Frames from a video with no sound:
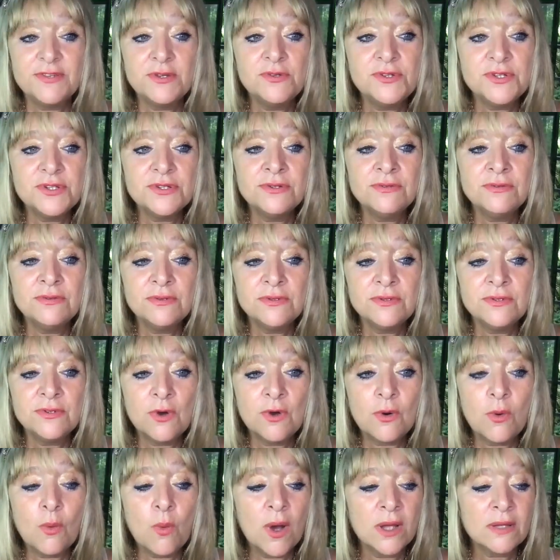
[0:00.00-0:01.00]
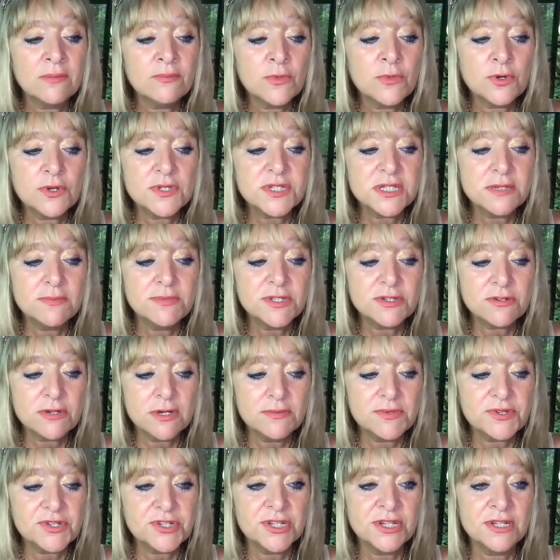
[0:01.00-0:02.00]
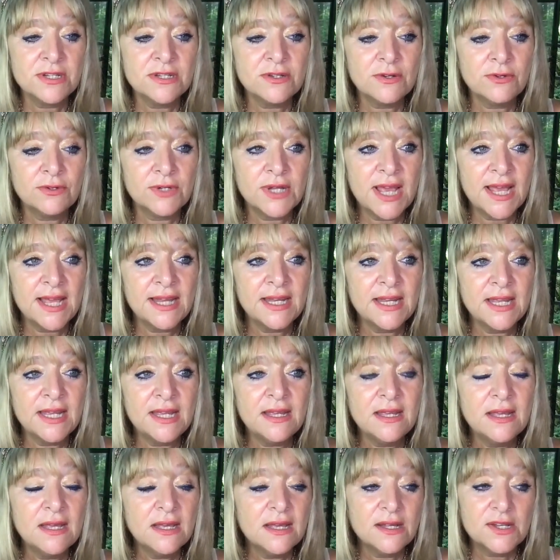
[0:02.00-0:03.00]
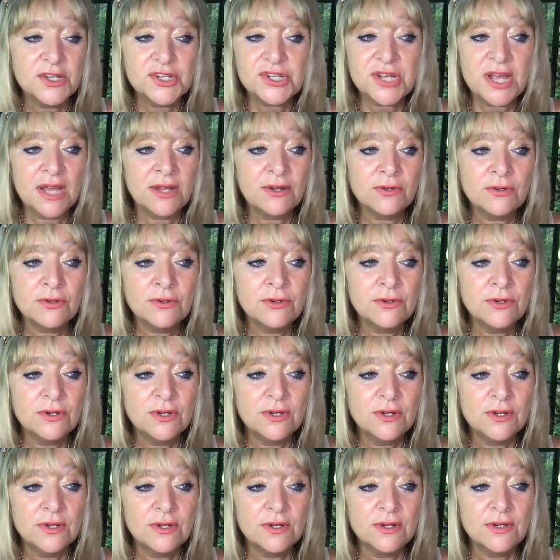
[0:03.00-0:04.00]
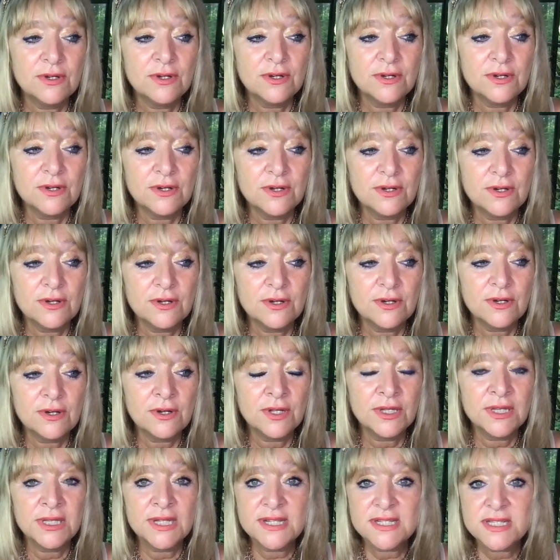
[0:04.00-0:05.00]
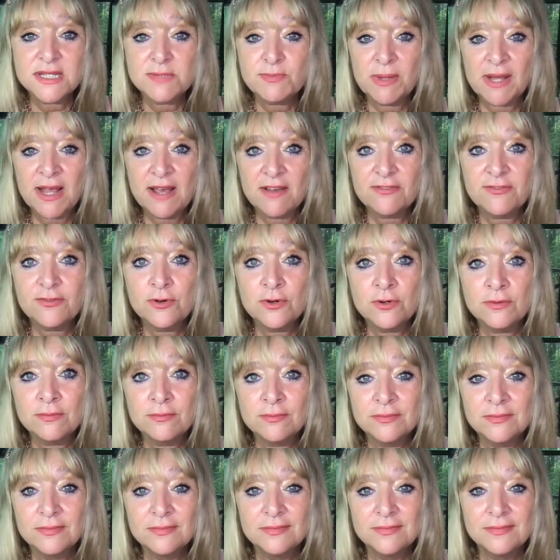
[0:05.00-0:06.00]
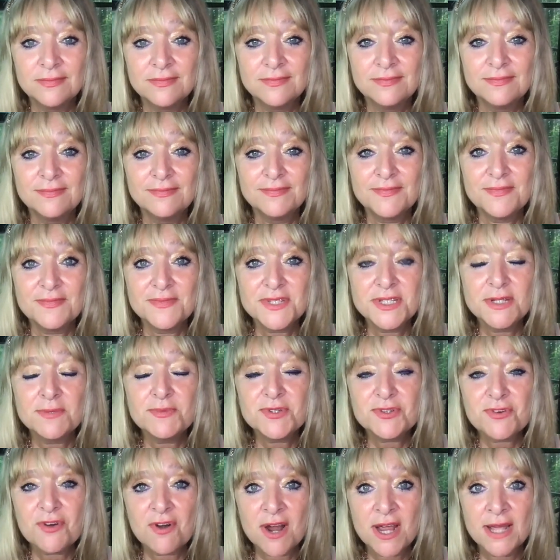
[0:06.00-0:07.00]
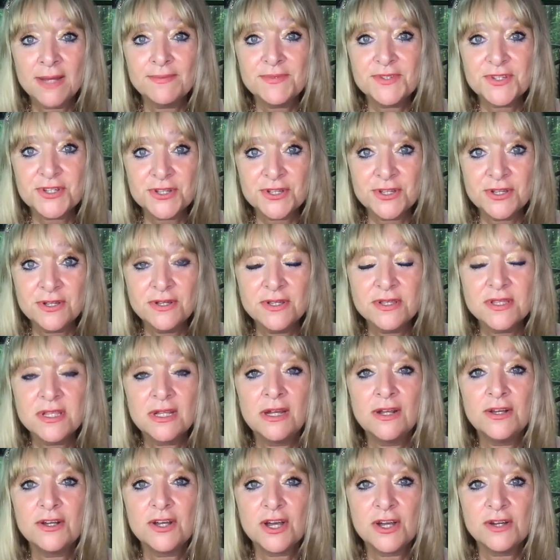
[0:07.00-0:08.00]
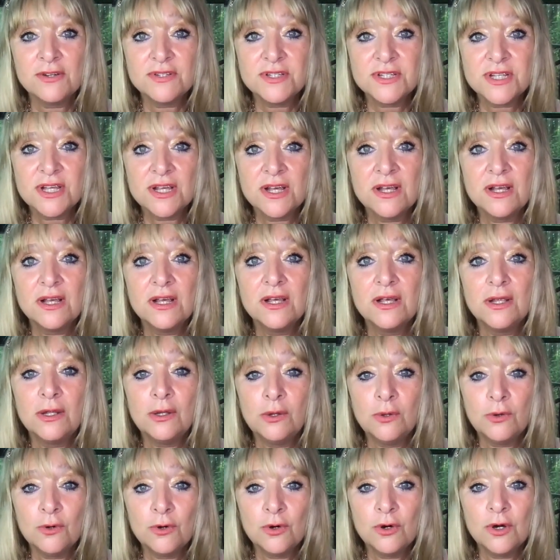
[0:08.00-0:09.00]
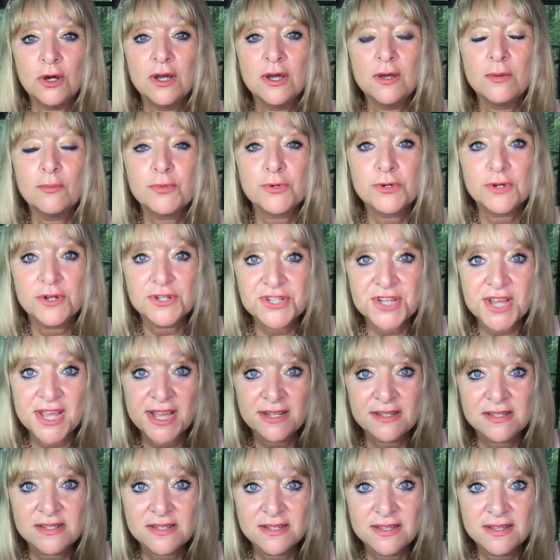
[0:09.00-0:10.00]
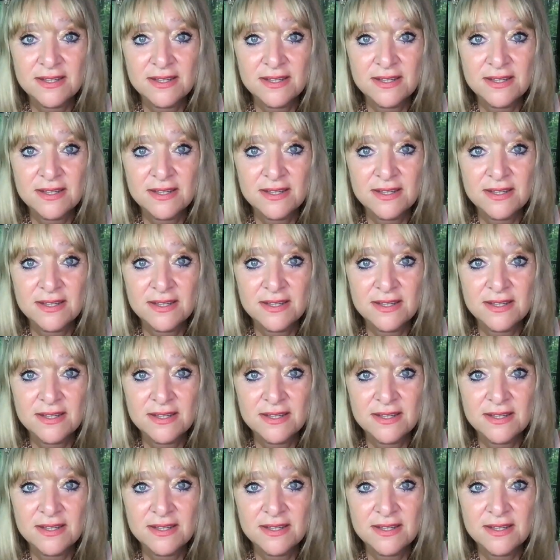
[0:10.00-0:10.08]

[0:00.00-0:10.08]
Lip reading: you do not one more subscription on any channel on this platform, subscribe to the Lakota Law Project.